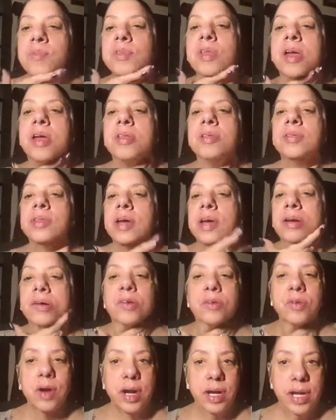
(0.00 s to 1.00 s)
Let that
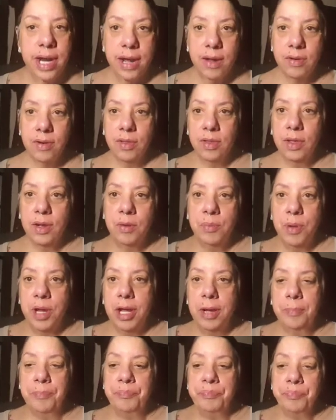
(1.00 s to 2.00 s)
dry down a little
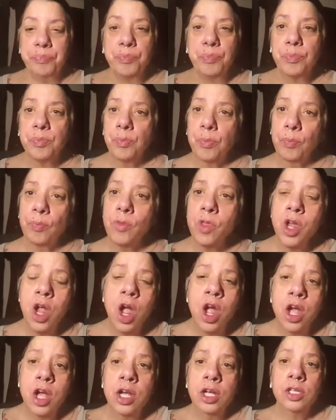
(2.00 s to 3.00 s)
bit.
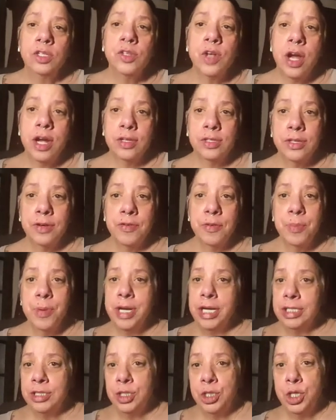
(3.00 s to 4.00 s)
So how's
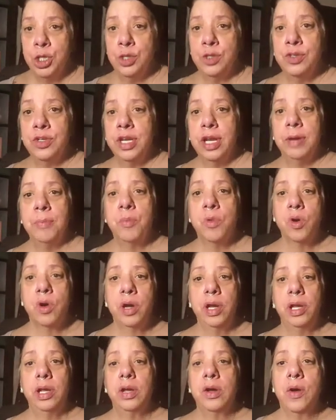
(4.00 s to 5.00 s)
everybody's Tuesday
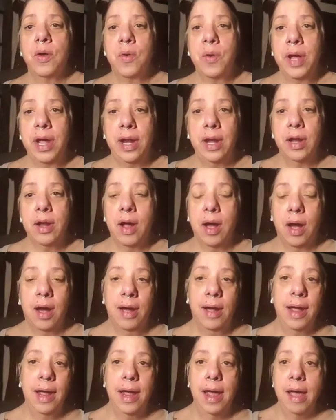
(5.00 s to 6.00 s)
morning going?
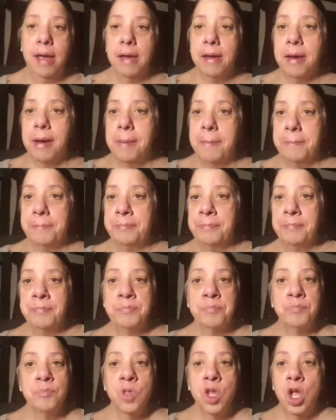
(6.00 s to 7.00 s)
I am
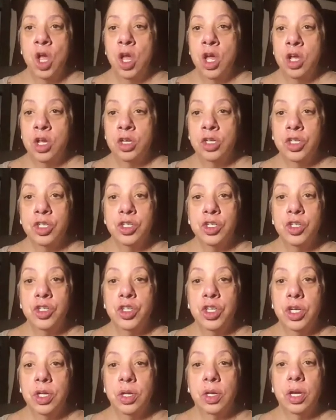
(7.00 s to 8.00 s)
just
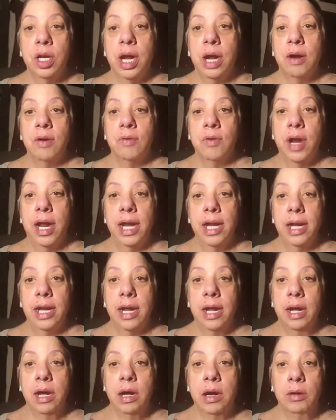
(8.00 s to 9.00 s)
chilling out right
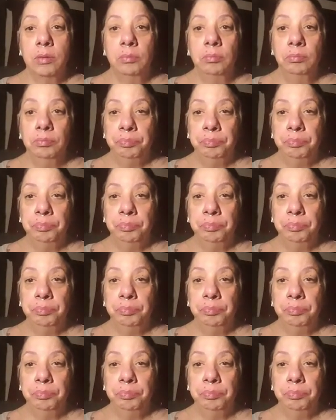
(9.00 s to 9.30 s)
now,